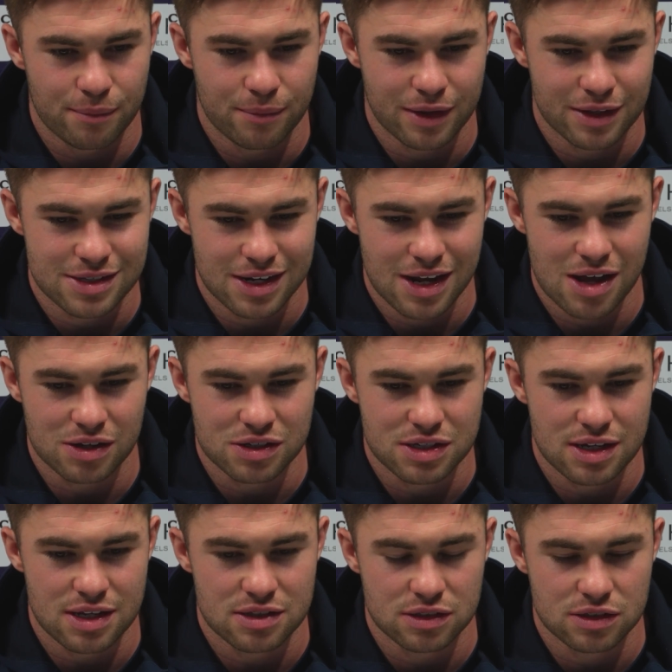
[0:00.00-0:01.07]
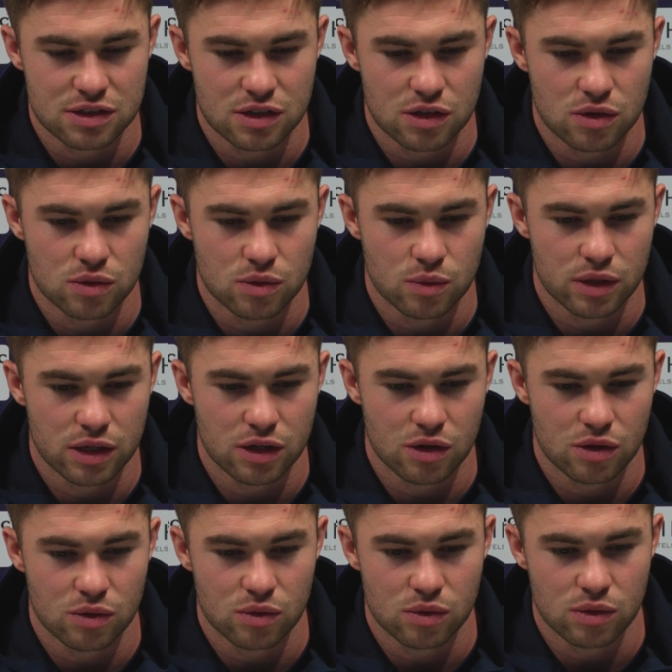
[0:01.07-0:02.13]
it's a long season, so we
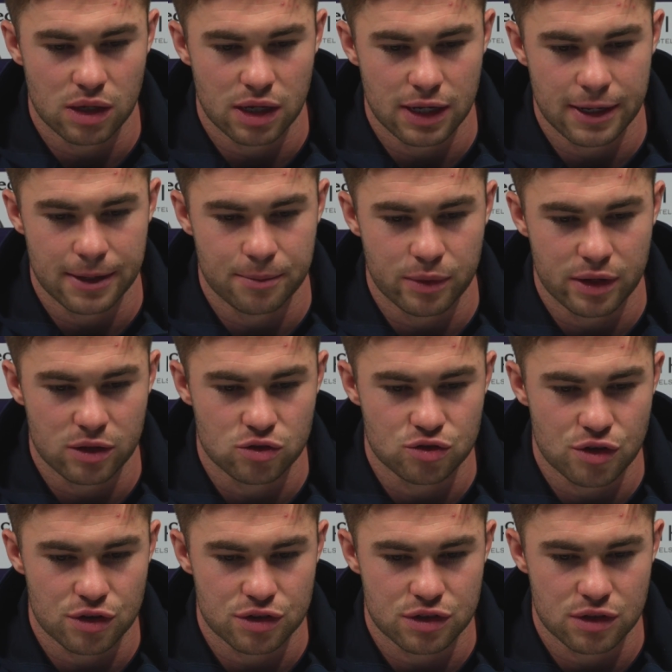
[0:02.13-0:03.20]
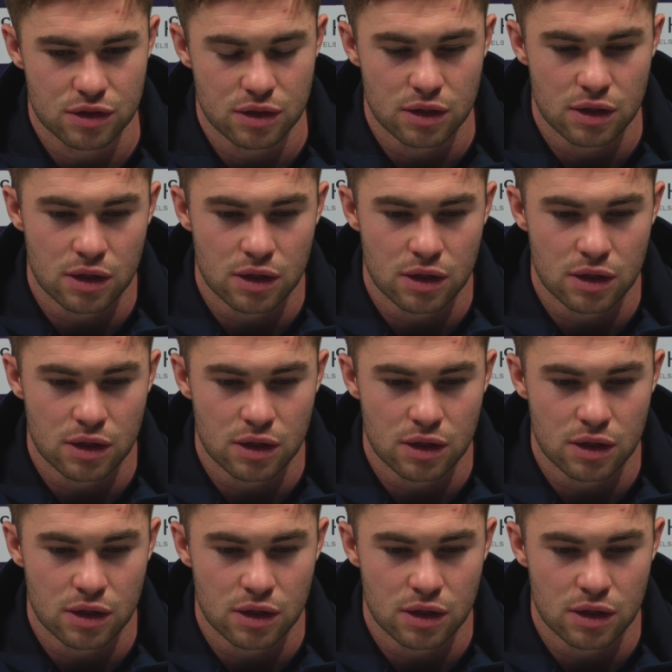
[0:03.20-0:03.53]
know we can trust